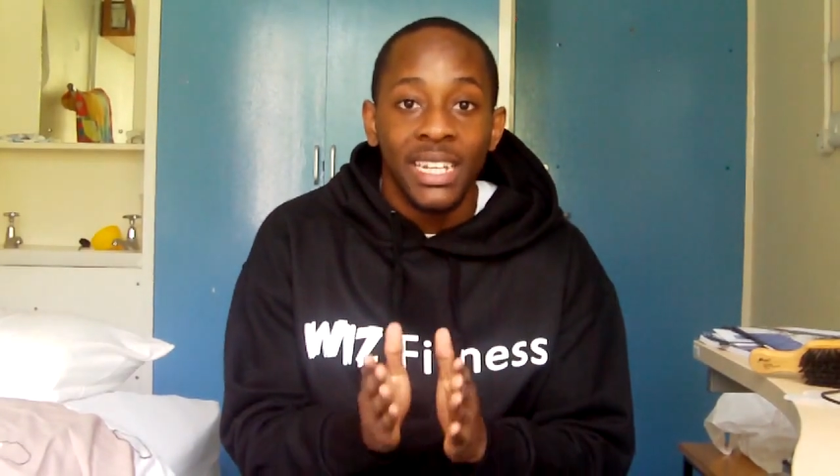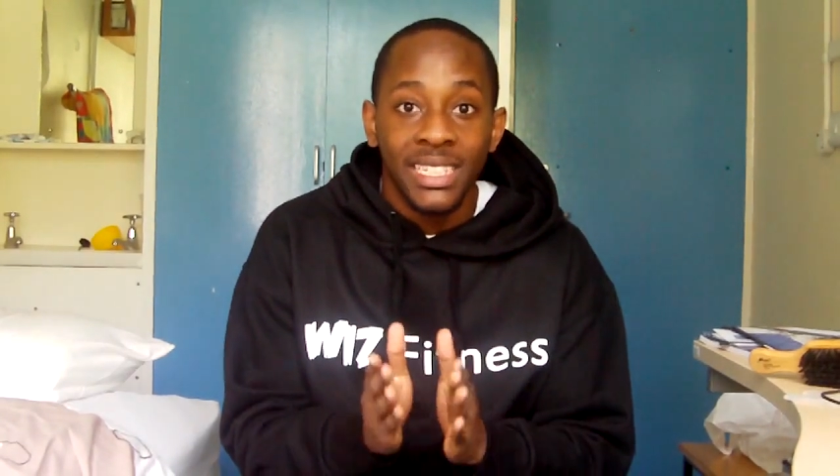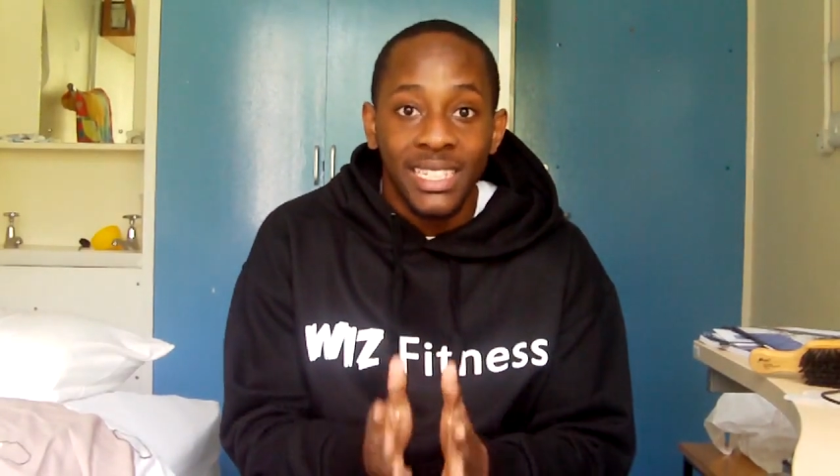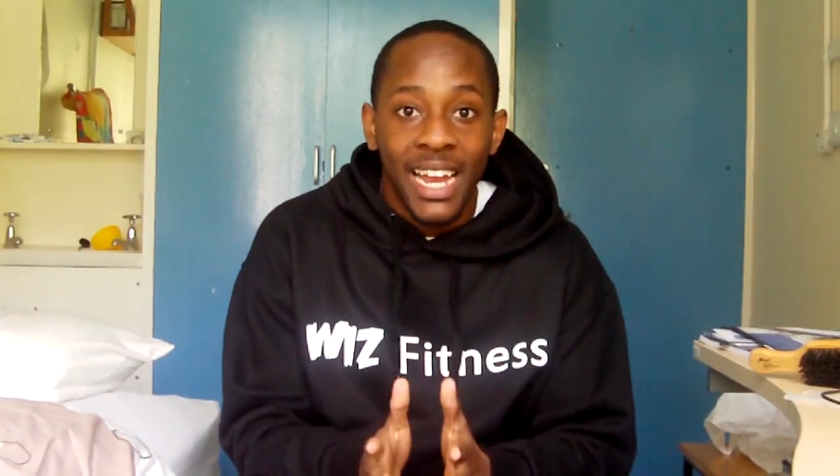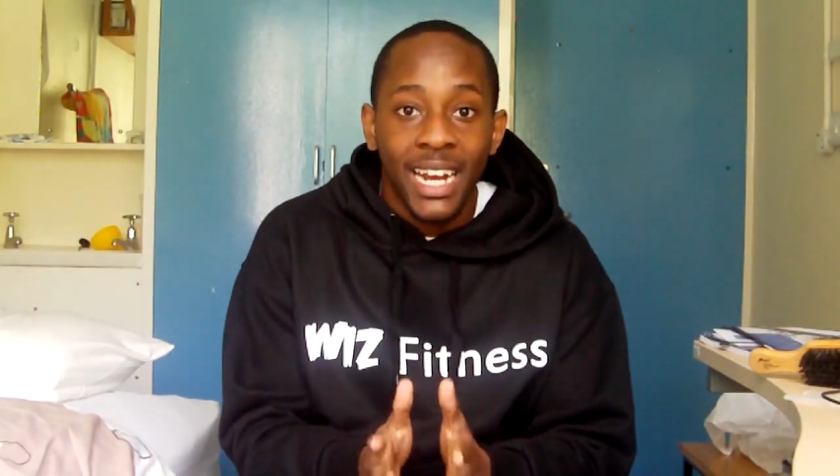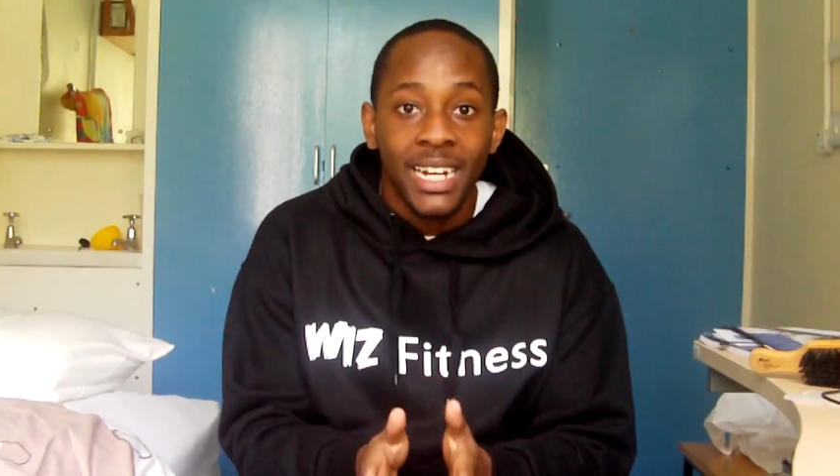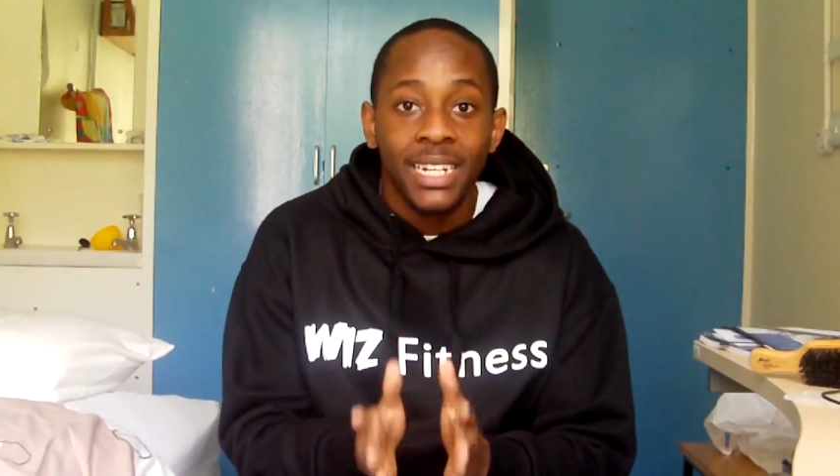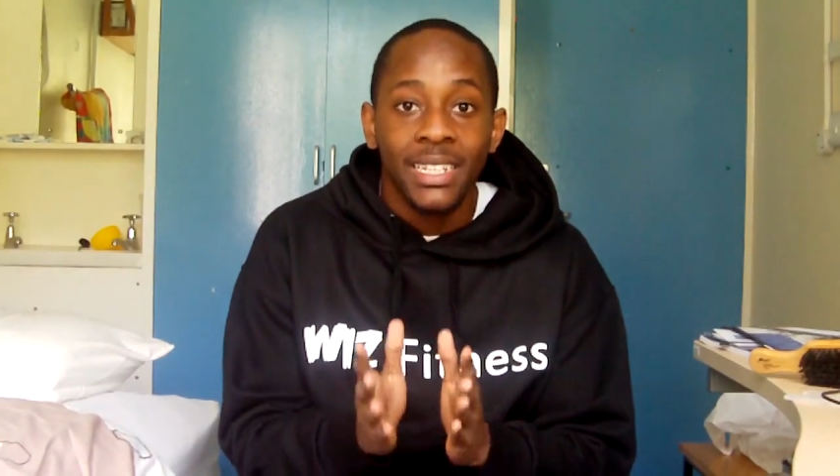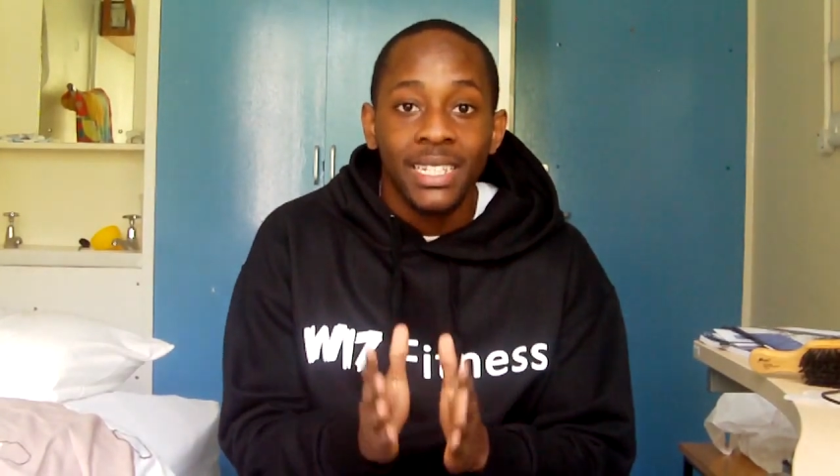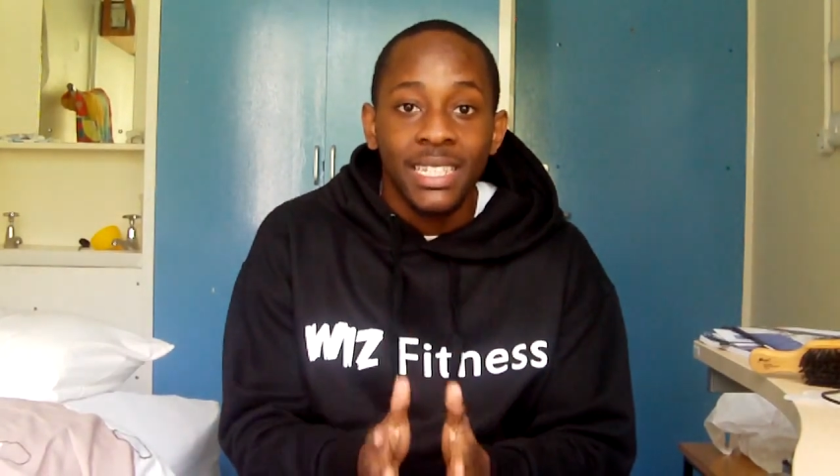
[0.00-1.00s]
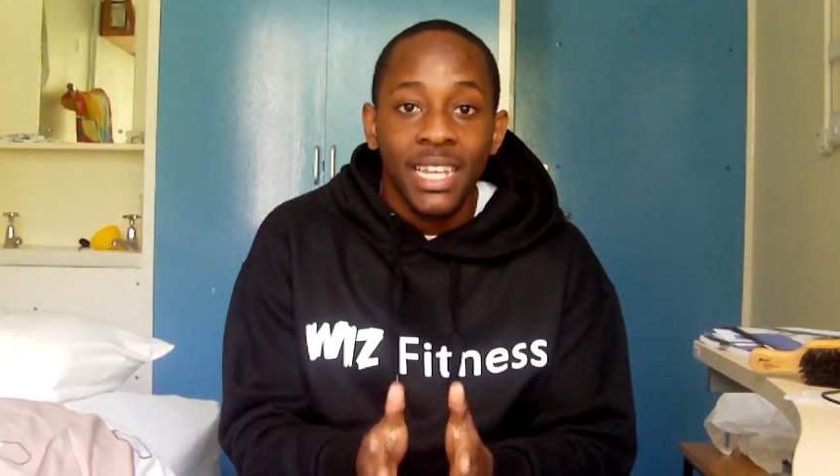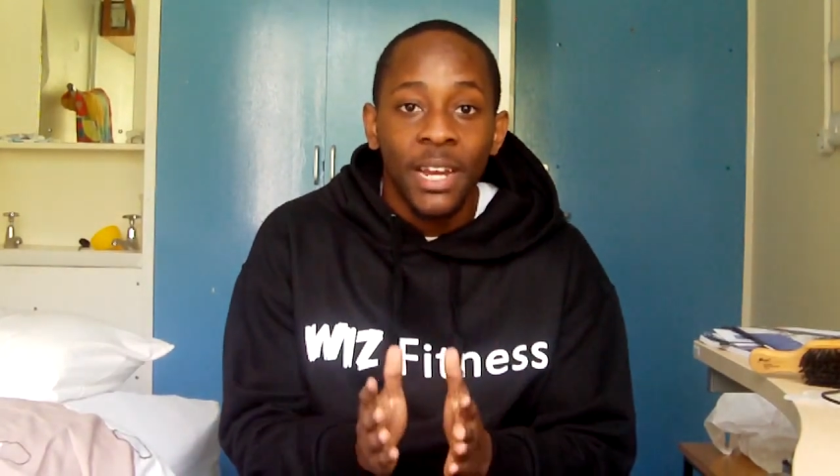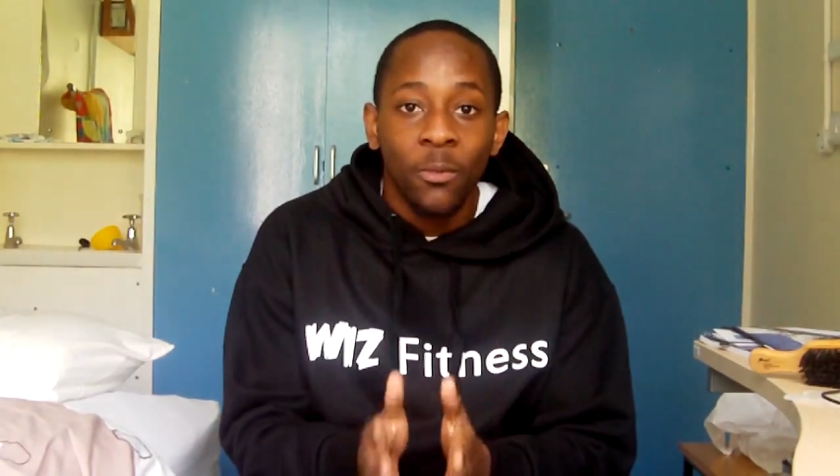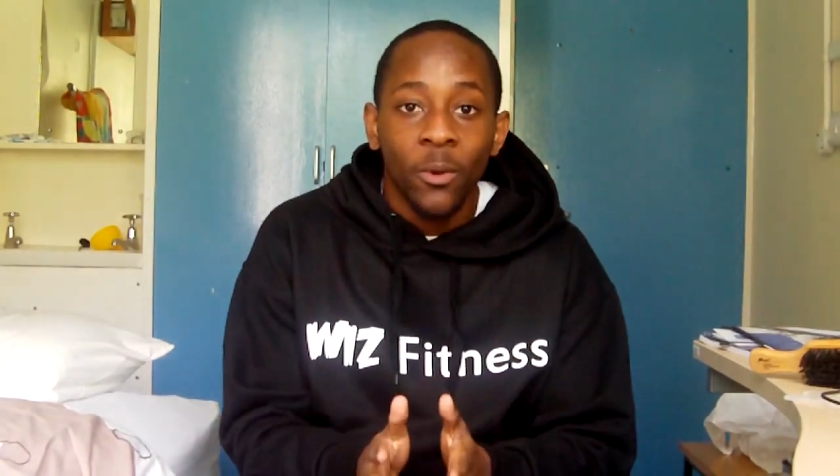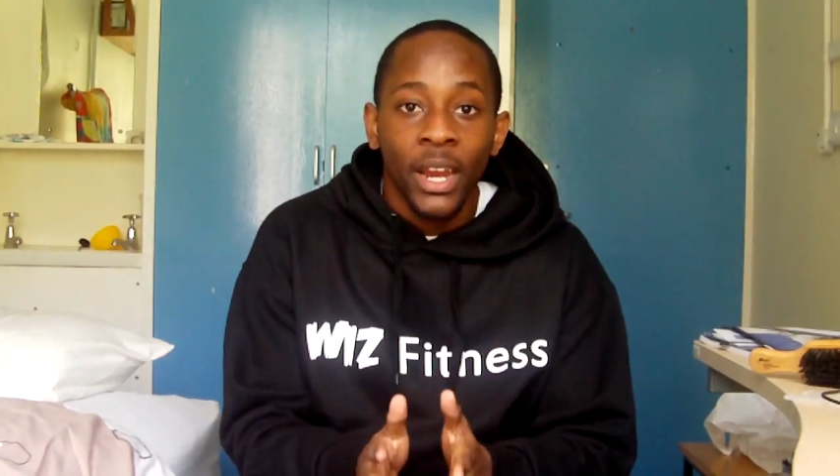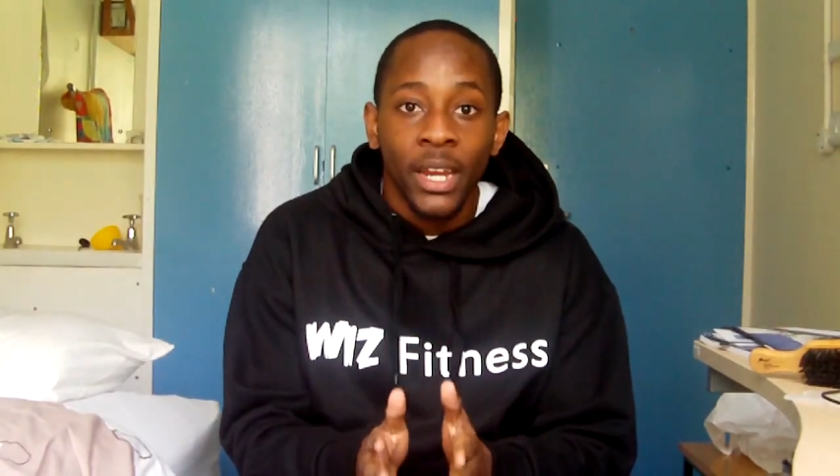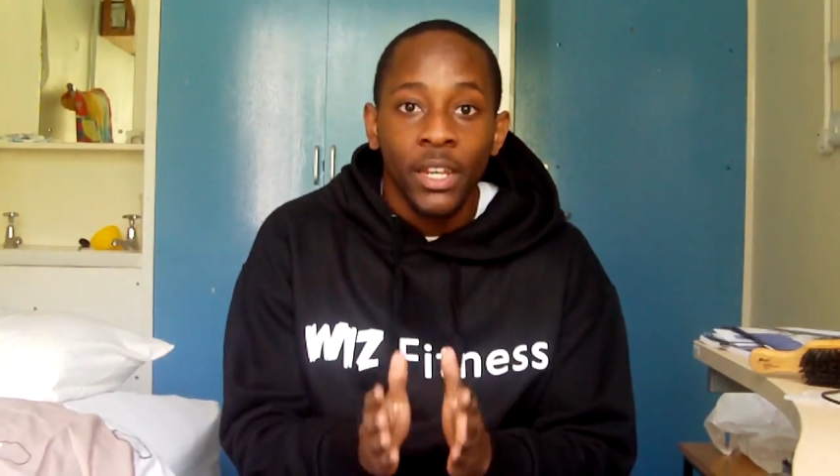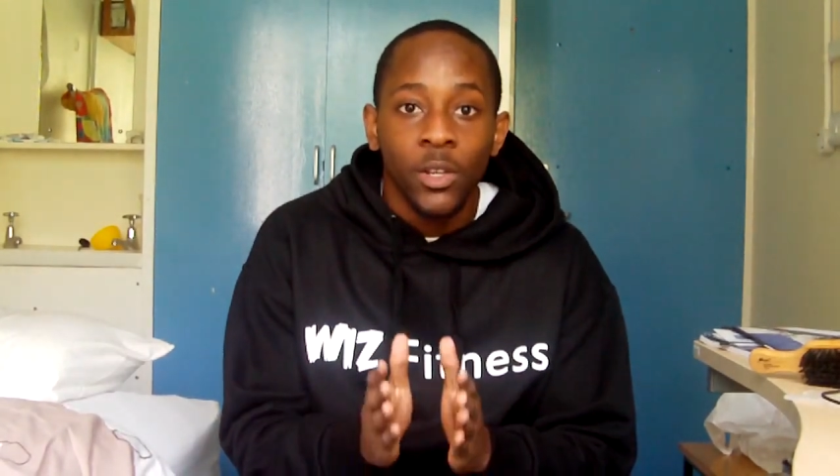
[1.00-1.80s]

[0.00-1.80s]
exactly the same way